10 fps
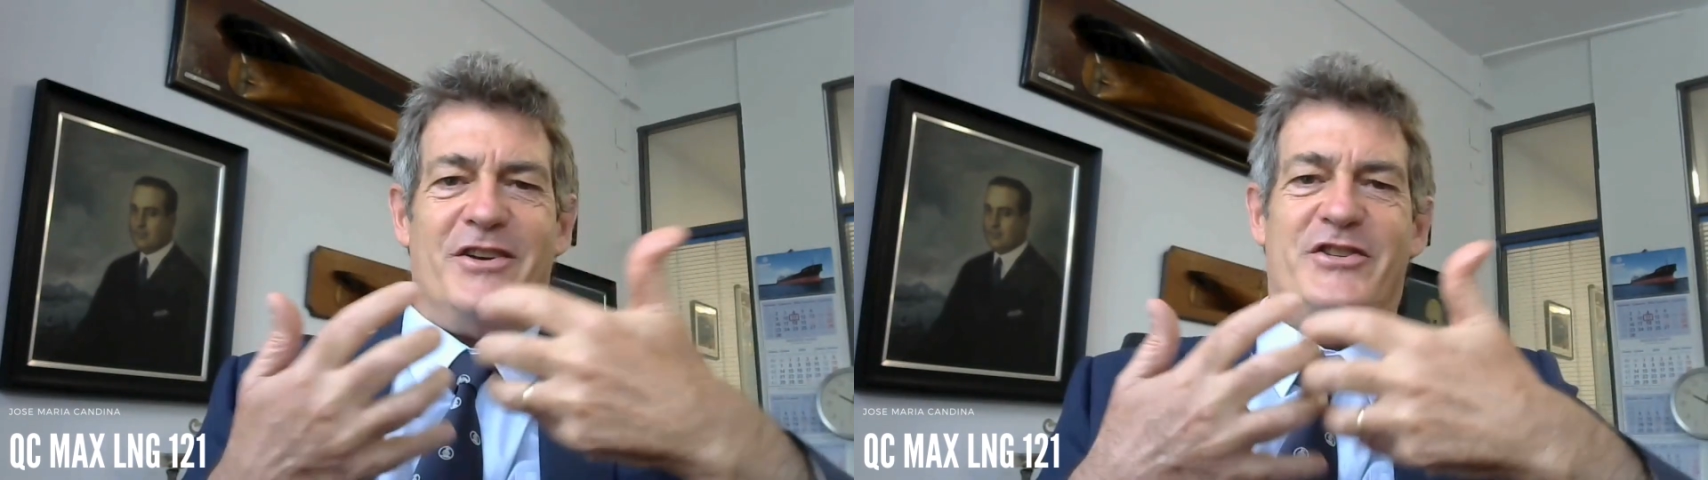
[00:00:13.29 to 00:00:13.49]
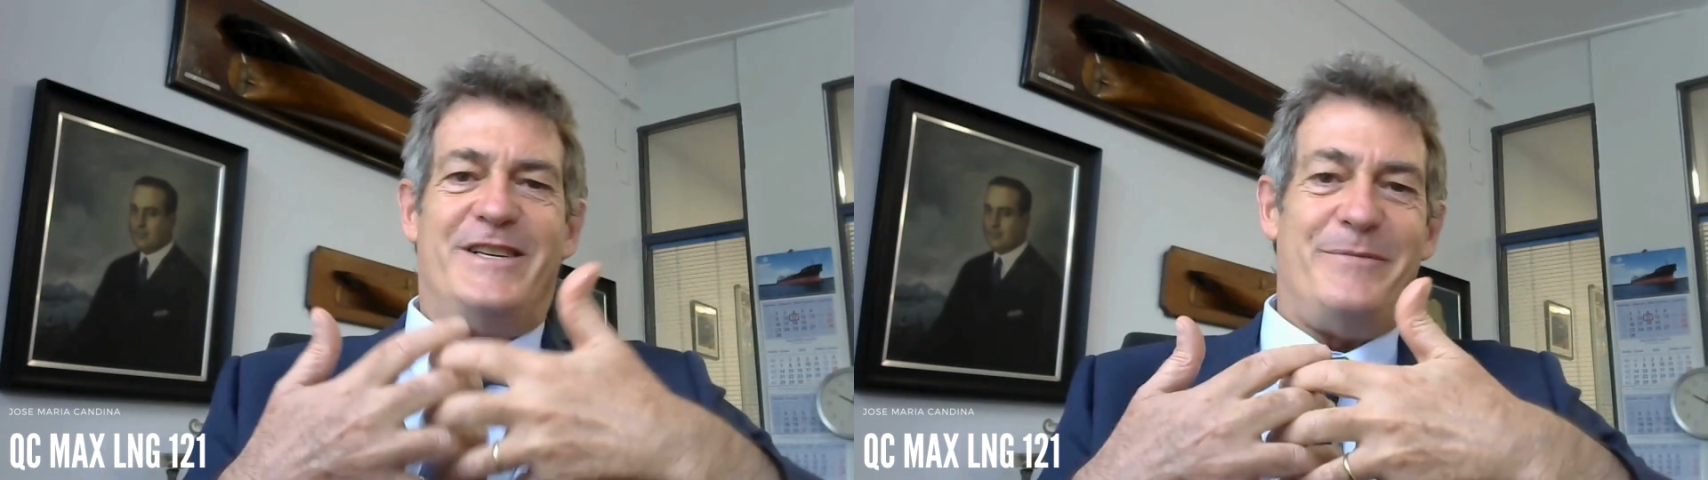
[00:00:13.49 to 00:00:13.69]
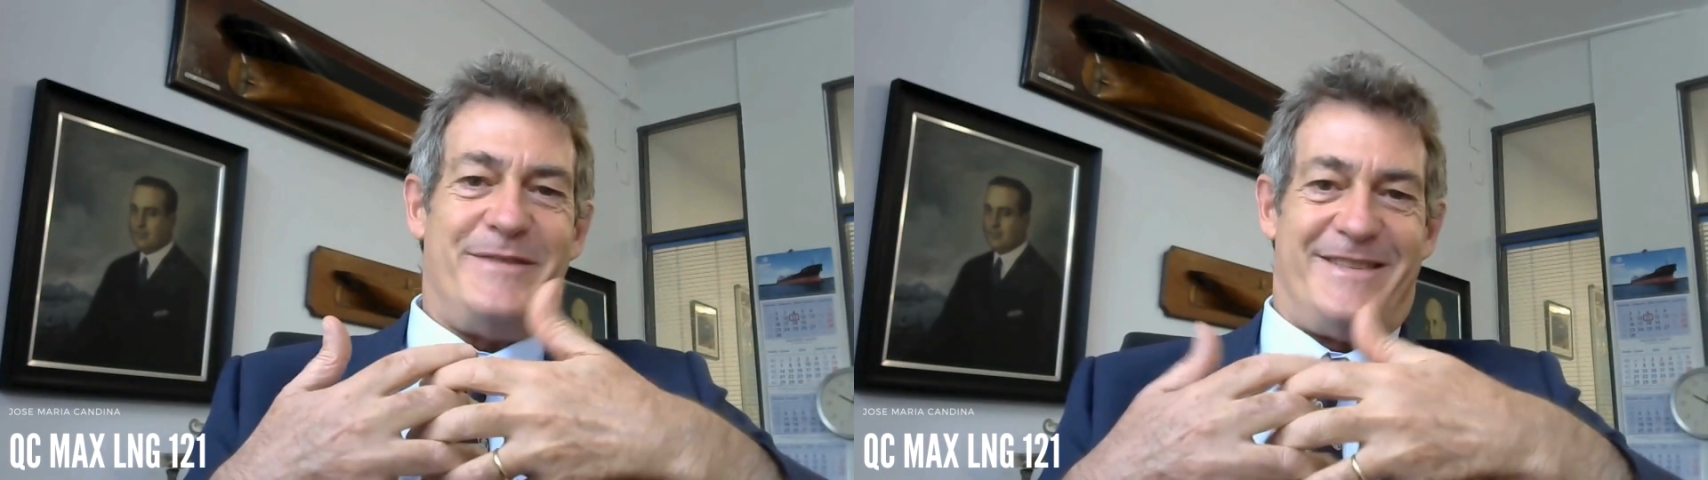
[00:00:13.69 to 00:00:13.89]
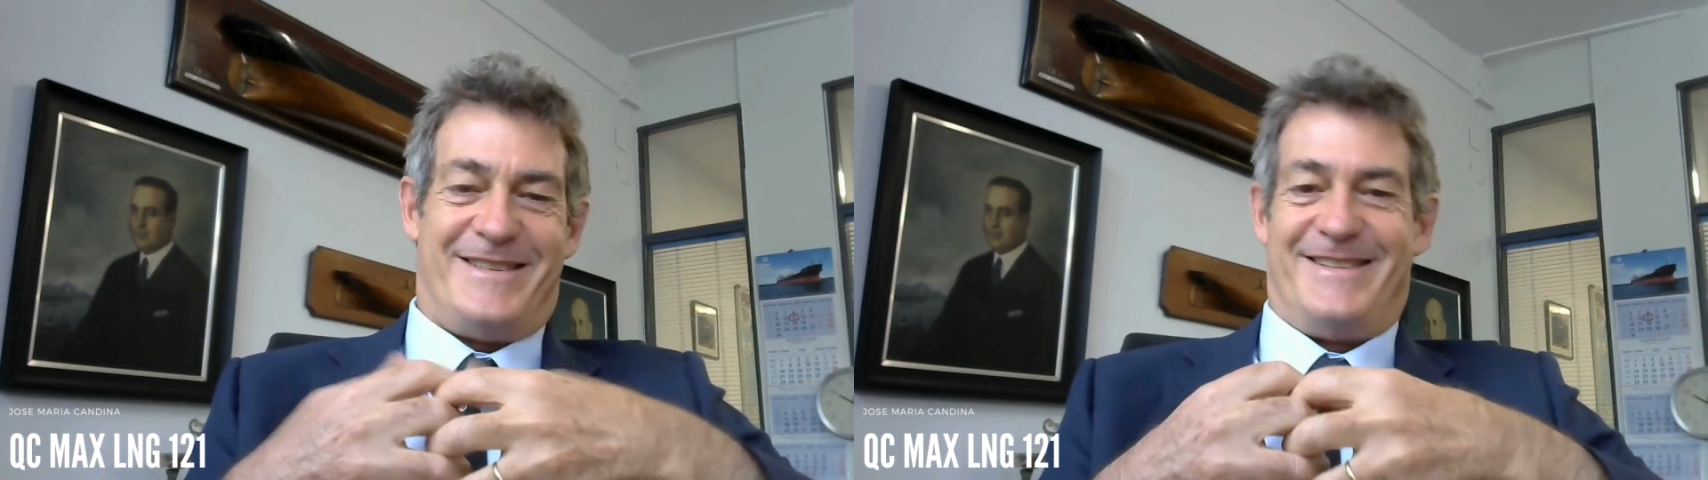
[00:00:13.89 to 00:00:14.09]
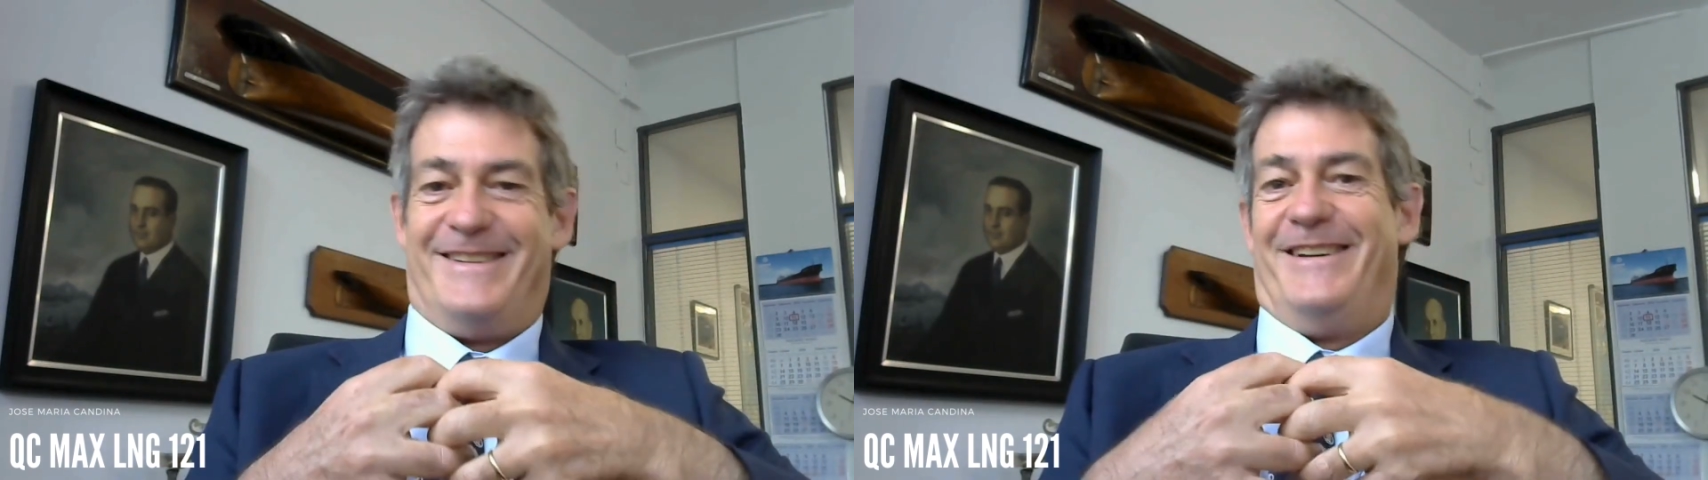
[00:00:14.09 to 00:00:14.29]

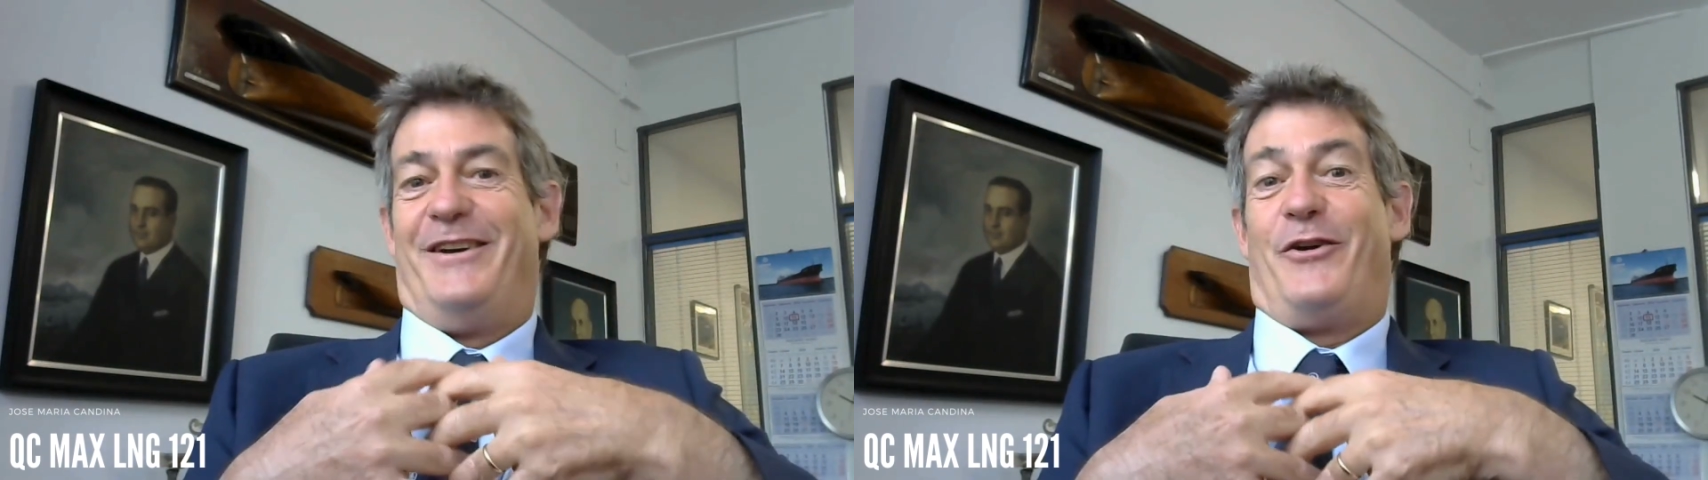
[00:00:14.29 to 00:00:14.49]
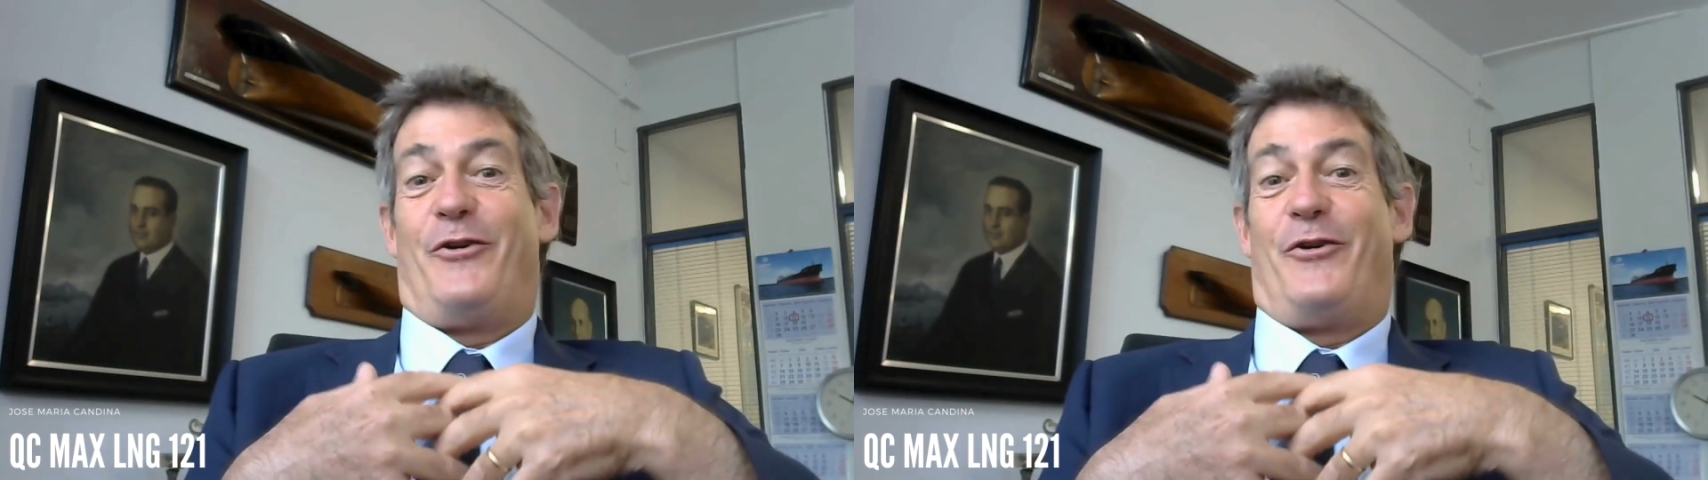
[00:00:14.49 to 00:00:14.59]
ships